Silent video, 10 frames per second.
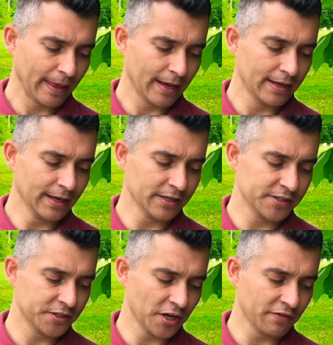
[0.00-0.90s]
And his
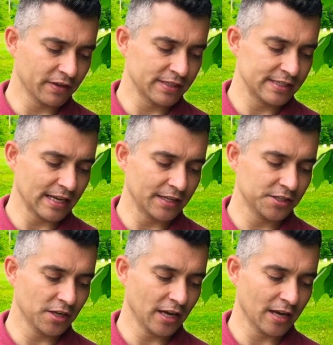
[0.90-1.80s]
servant said
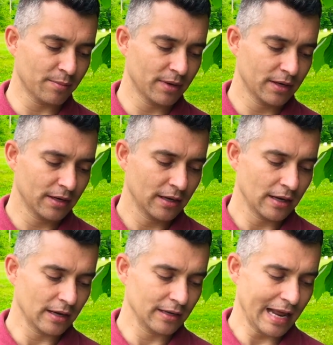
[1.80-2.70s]
to him,
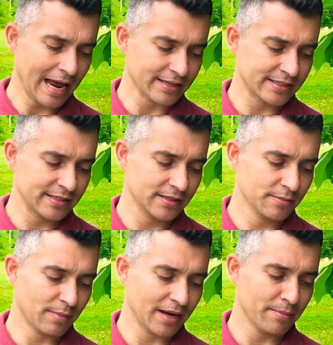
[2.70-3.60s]
"Alas,
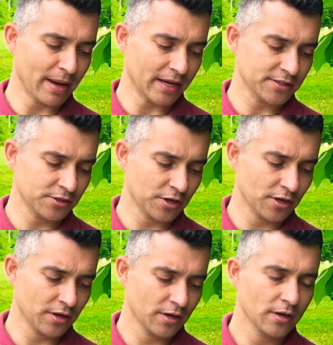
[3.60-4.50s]
my
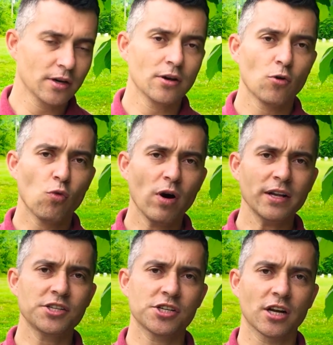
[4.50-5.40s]
master,
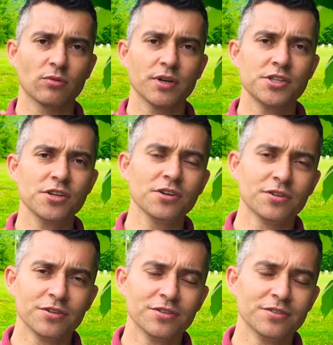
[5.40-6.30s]
what shall we do?"
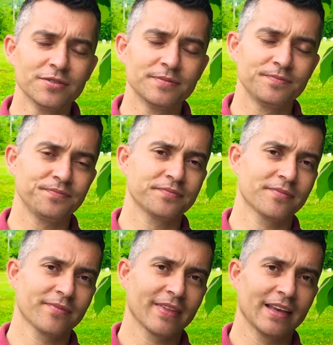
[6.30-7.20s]

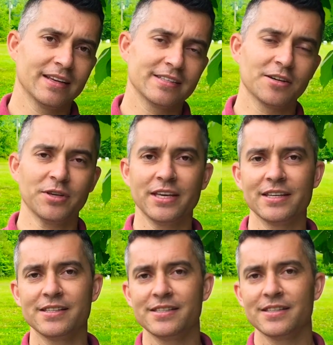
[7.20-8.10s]
So
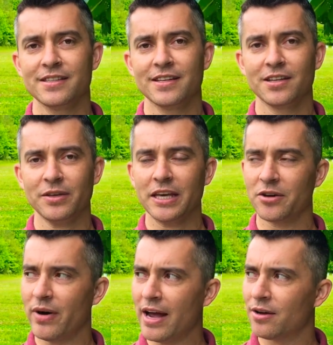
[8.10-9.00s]
he's looking
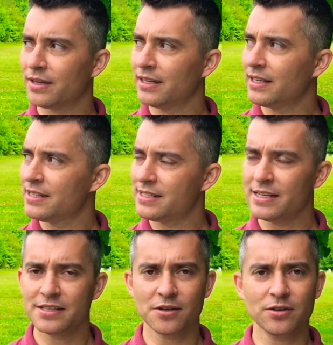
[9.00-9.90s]
around and he
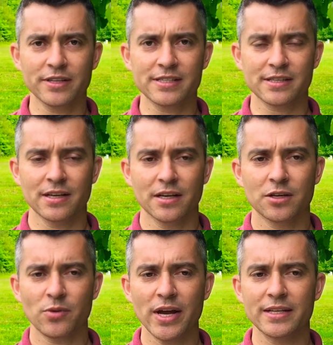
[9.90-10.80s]
sees all this
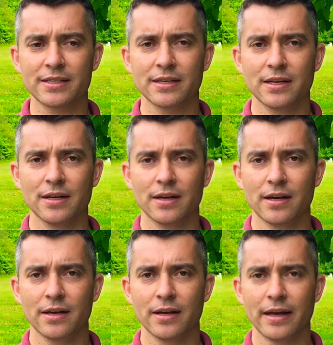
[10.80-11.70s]
great
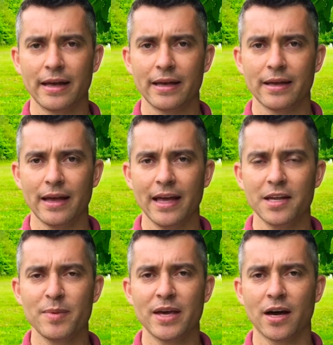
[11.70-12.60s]

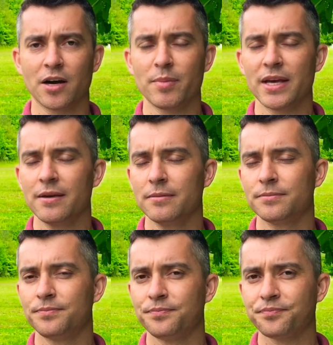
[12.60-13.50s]
enemy army
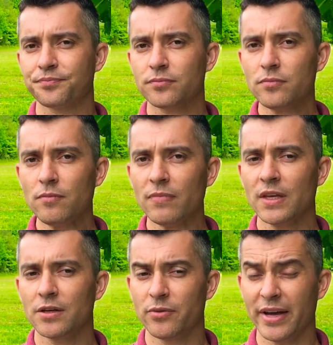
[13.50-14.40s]

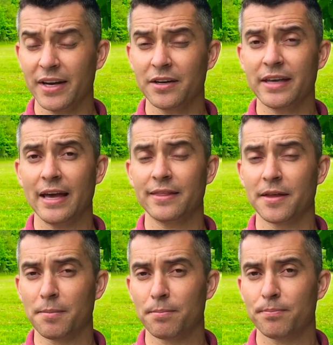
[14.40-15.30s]
ready to get them.